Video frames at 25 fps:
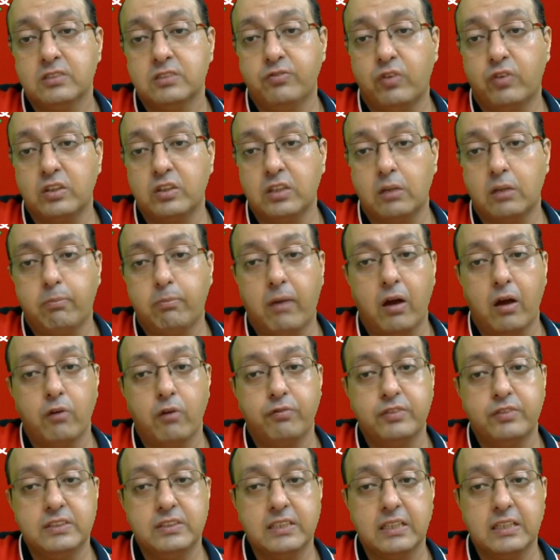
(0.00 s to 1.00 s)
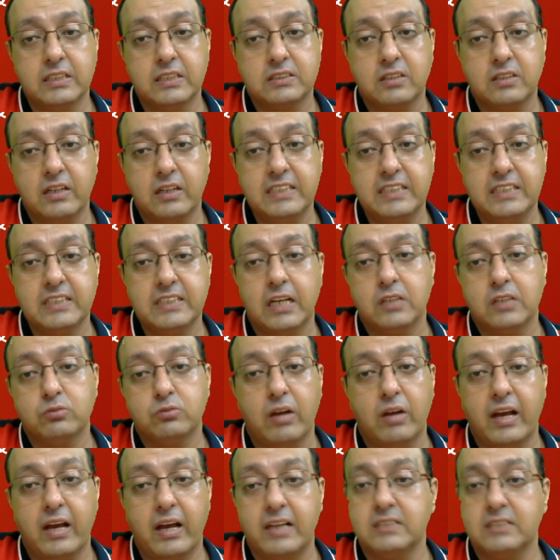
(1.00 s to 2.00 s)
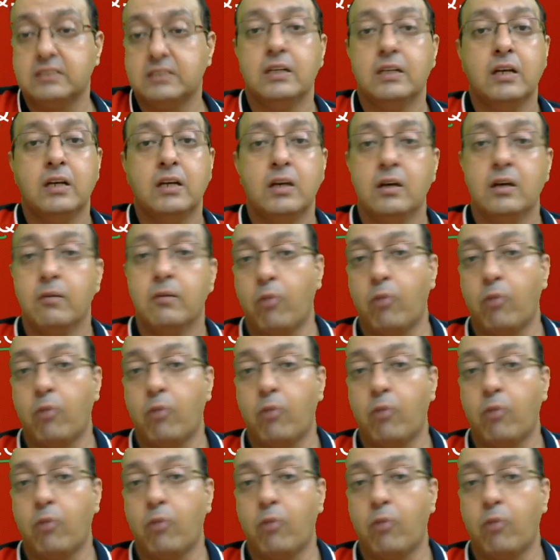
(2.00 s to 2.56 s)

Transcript: Further biophysical studies as well as